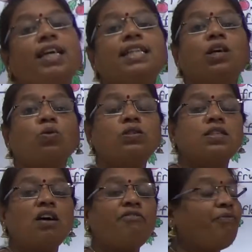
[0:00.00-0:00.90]
we eat the roots
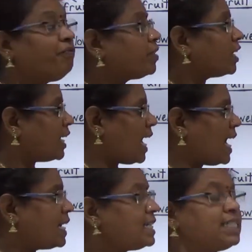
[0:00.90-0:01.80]
of
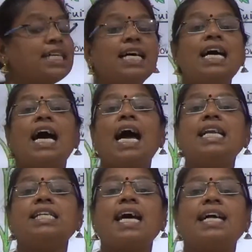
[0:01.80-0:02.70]
carrot,
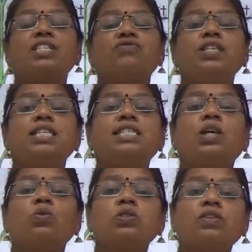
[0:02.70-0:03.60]
and radish. We eat the
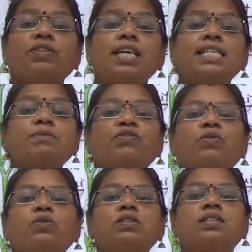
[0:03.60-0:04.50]
roots of these
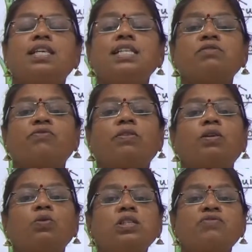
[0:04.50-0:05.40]
these
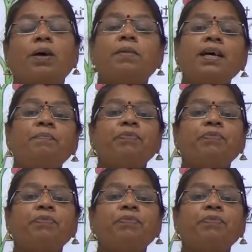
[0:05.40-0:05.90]
roots from the